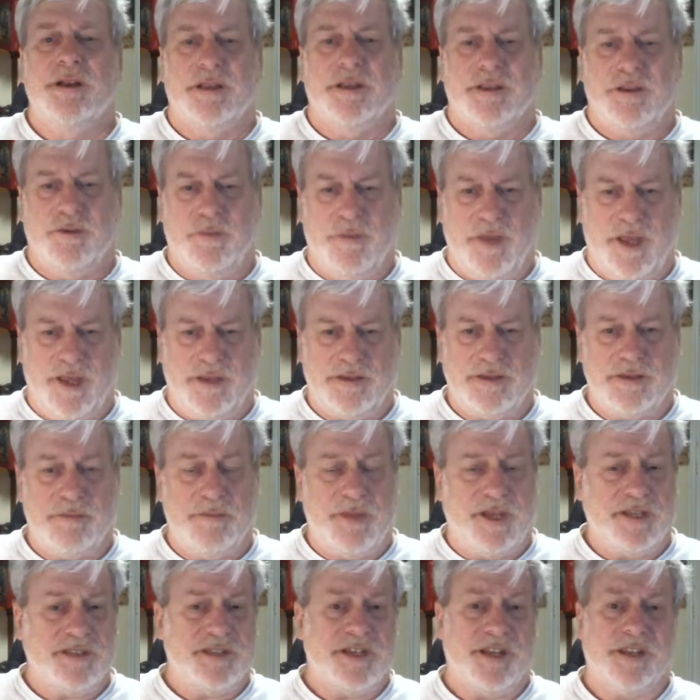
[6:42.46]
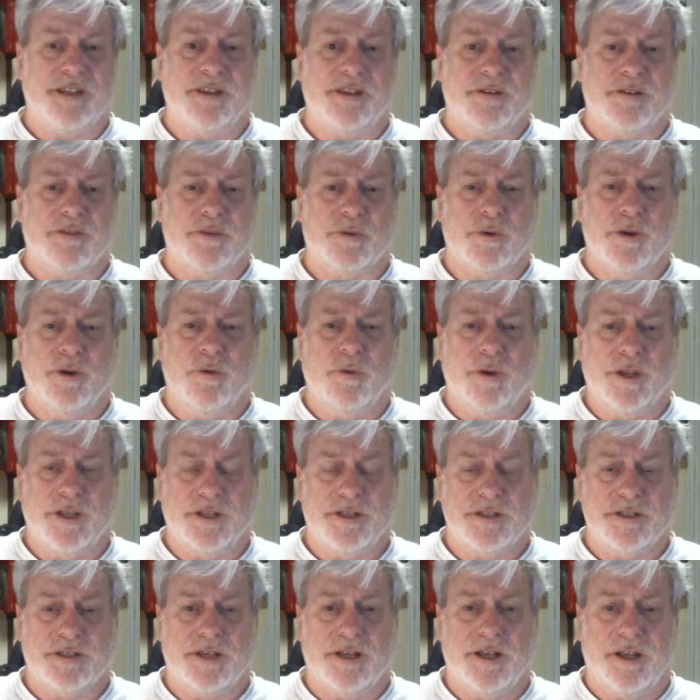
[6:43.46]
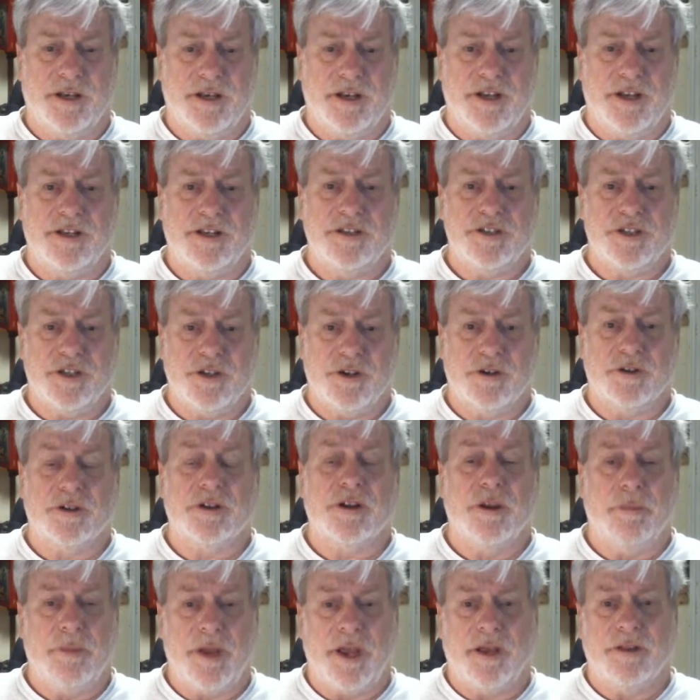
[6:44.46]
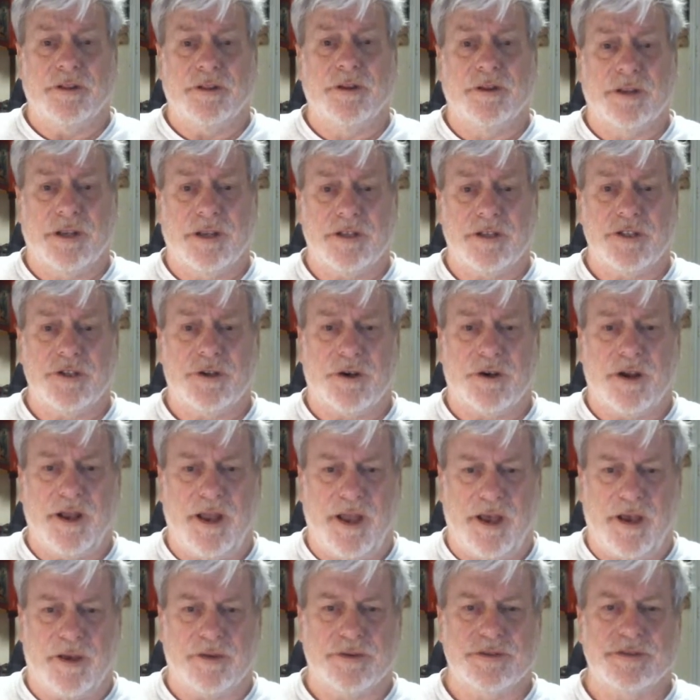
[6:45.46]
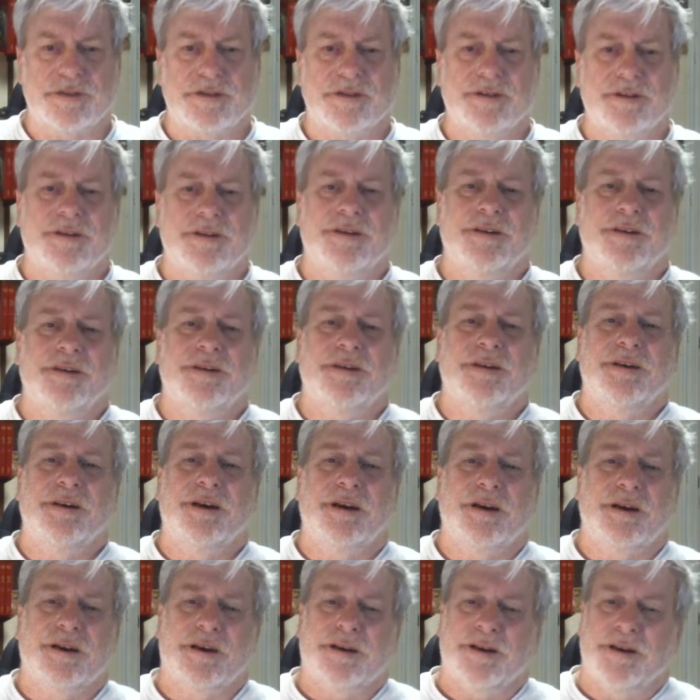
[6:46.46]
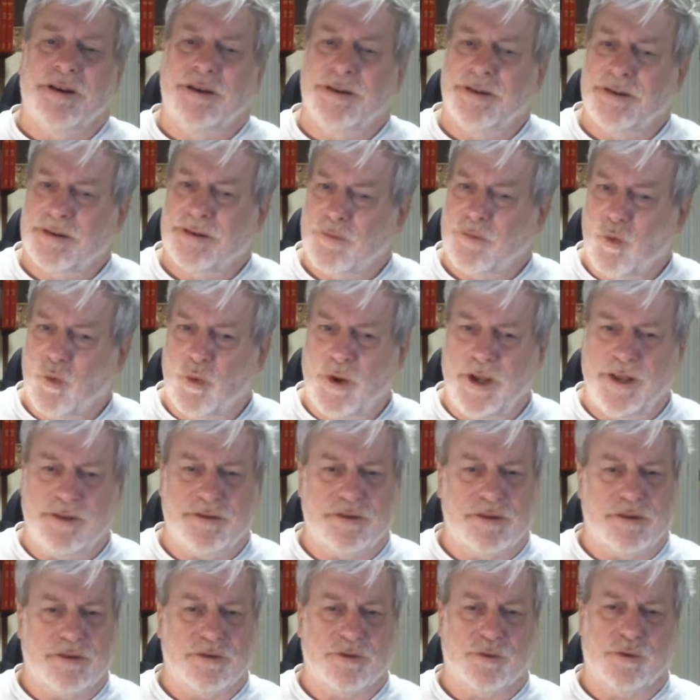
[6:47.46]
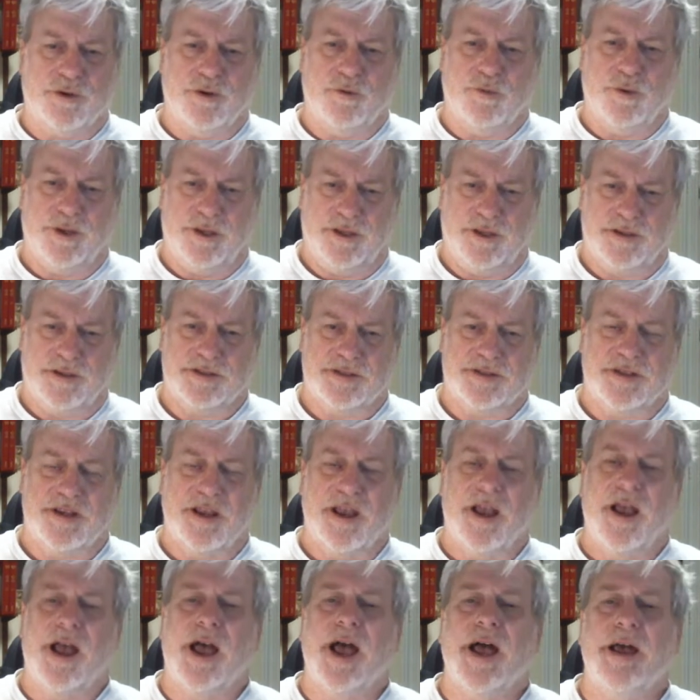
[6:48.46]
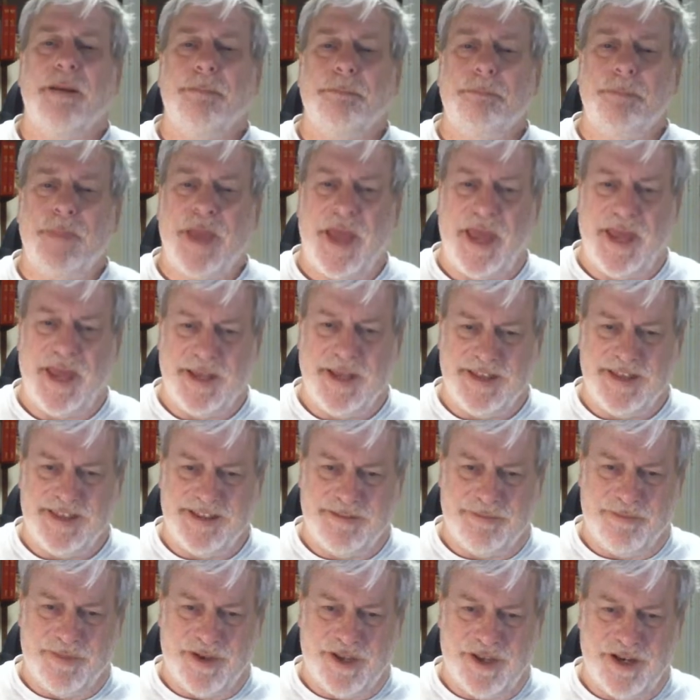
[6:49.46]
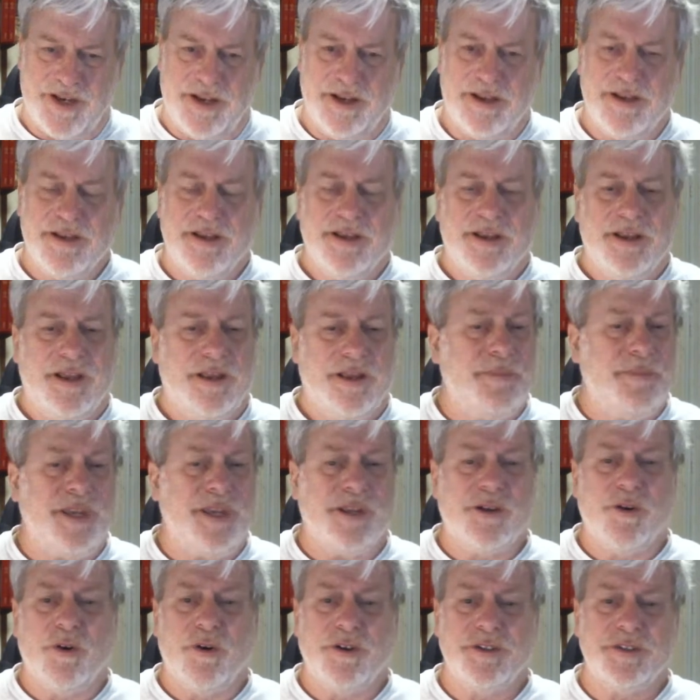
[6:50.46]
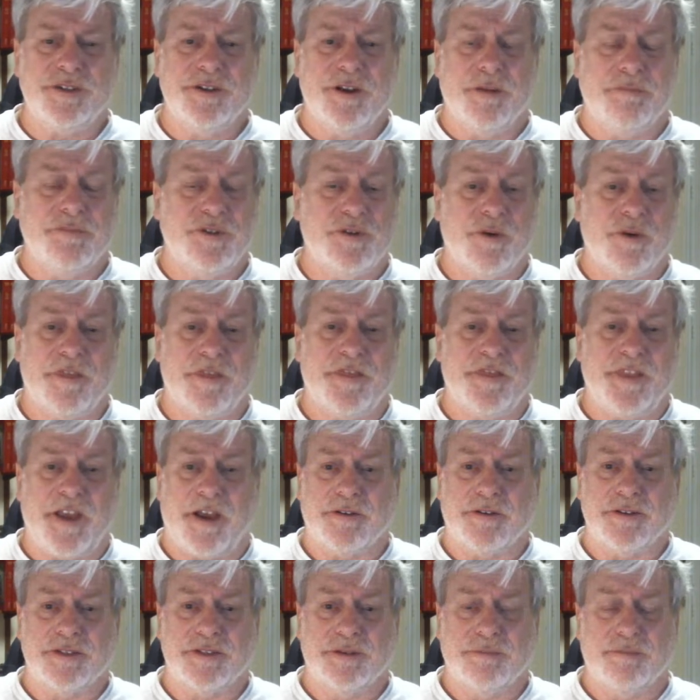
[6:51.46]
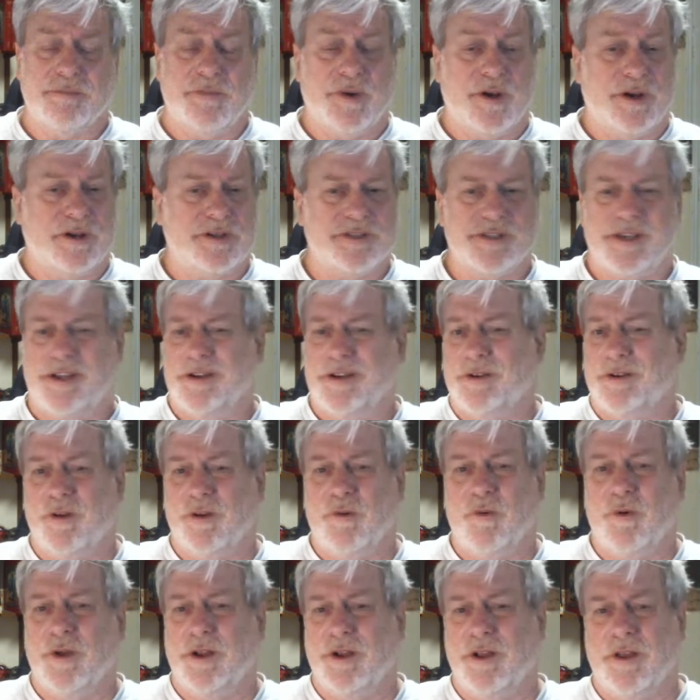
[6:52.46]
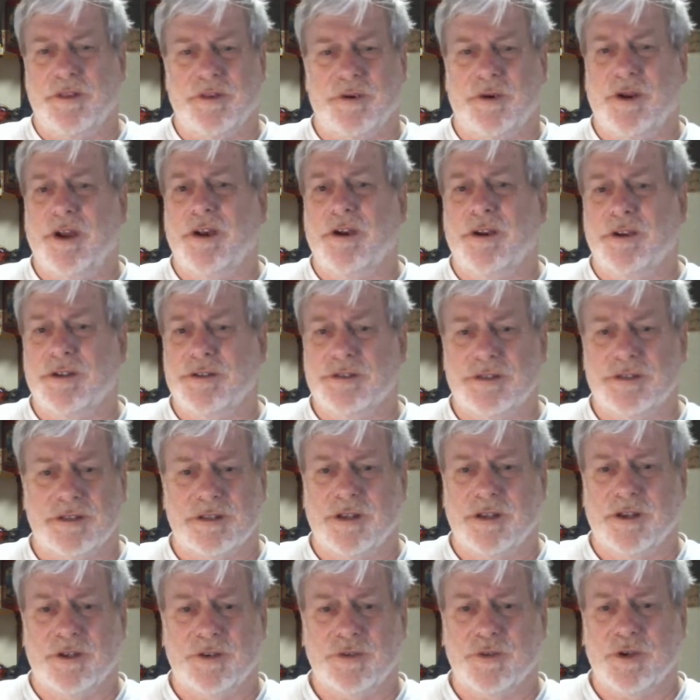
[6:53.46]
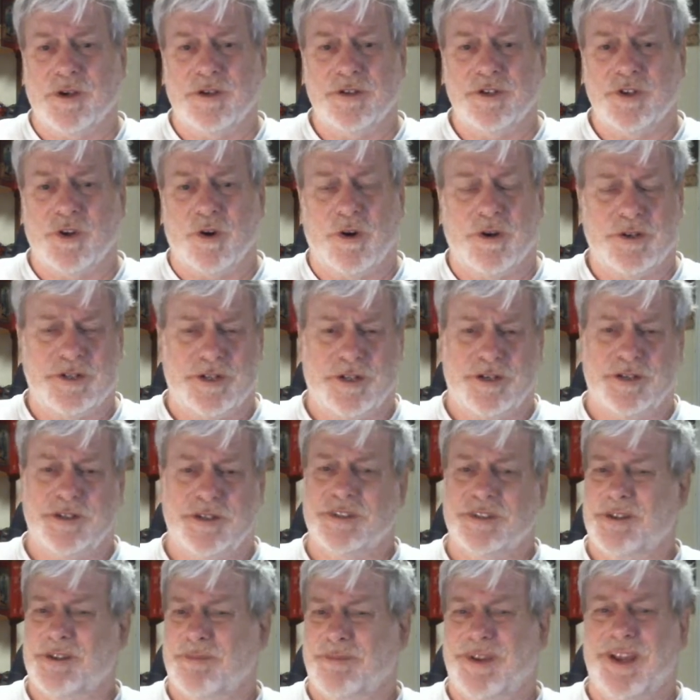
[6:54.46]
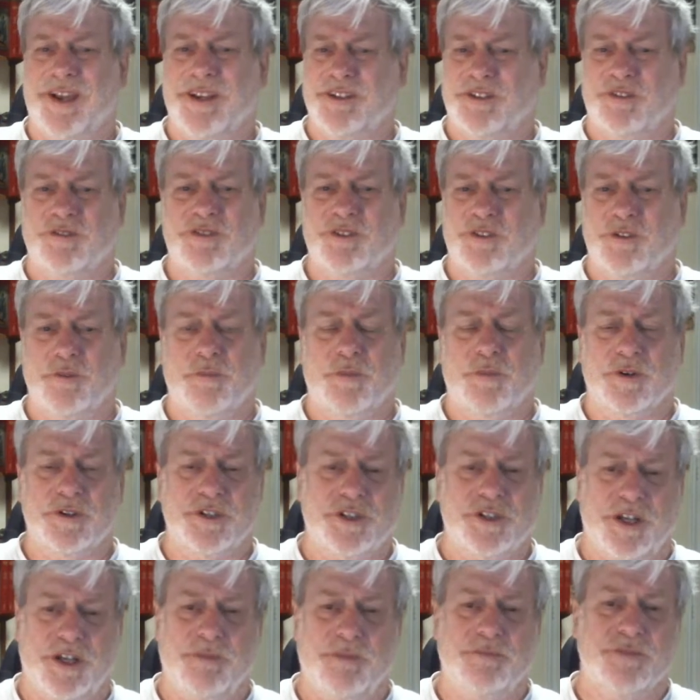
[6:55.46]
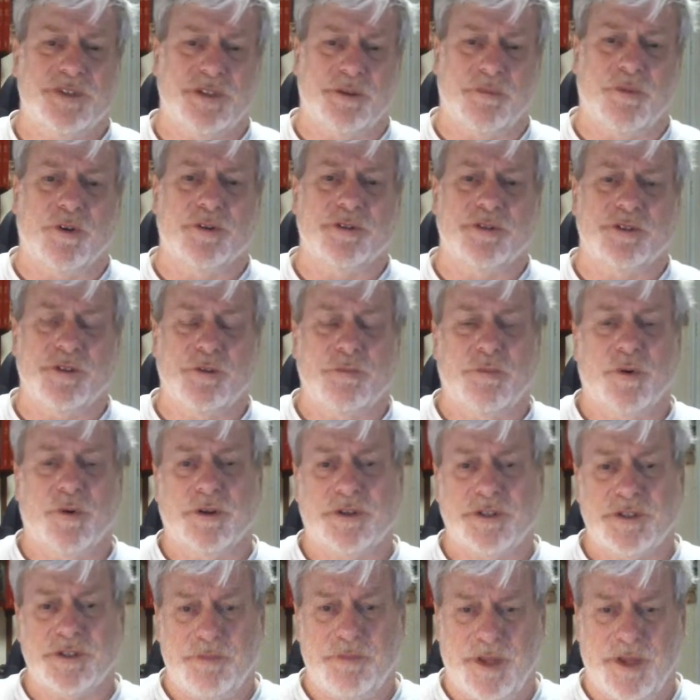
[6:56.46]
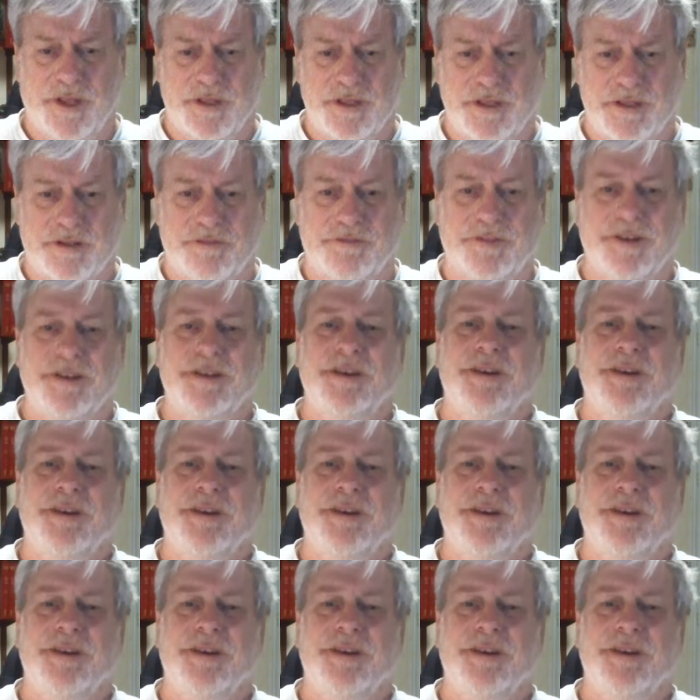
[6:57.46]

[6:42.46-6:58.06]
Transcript: You may take you 3 weeks to get an engineer to come out and look at your house. Wait the 3 weeks. Pay the money. It may cost you up to $1,000. I don't know what other areas of the country are charging, and some guys are super cheap, some are super expensive.